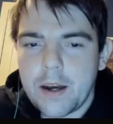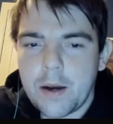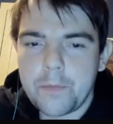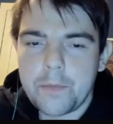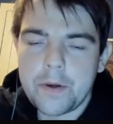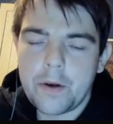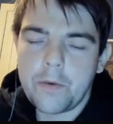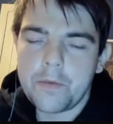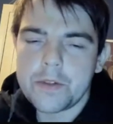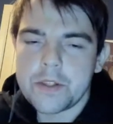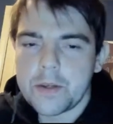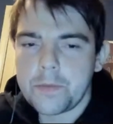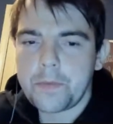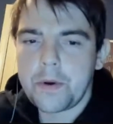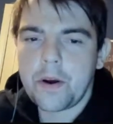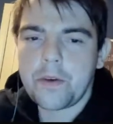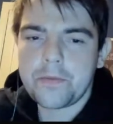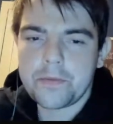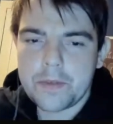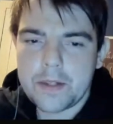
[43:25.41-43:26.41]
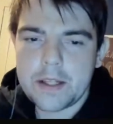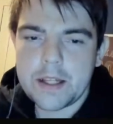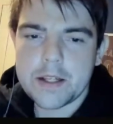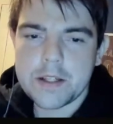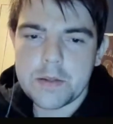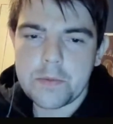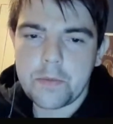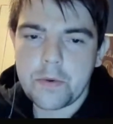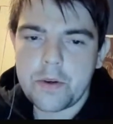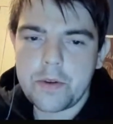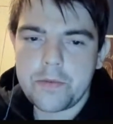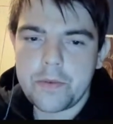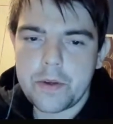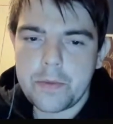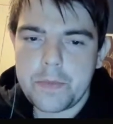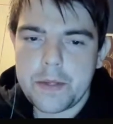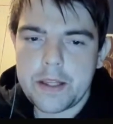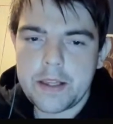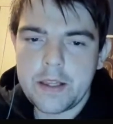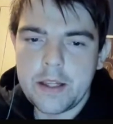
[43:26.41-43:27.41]
I mean, obviously, apart from the Leicester point of view,
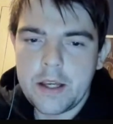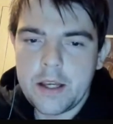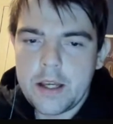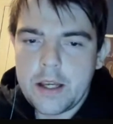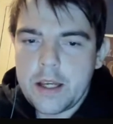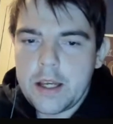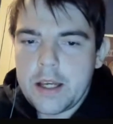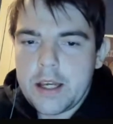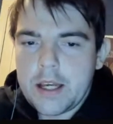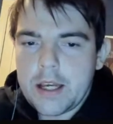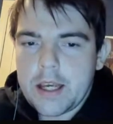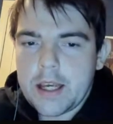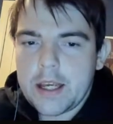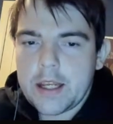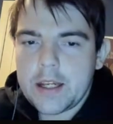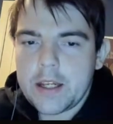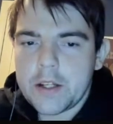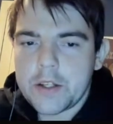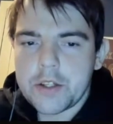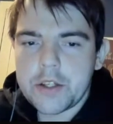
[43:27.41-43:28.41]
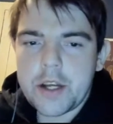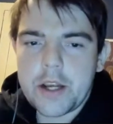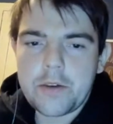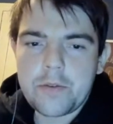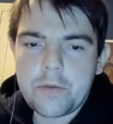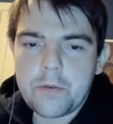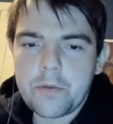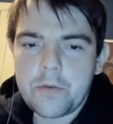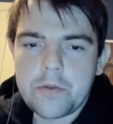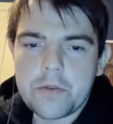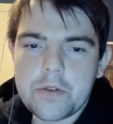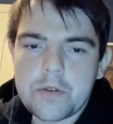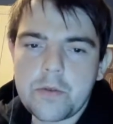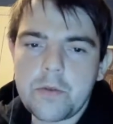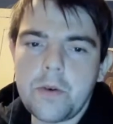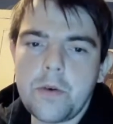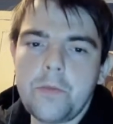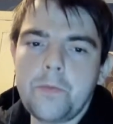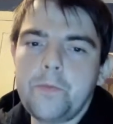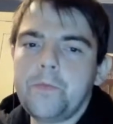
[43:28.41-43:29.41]
I mean, in a general
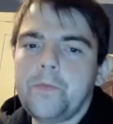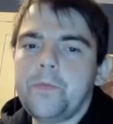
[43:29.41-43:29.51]
sort of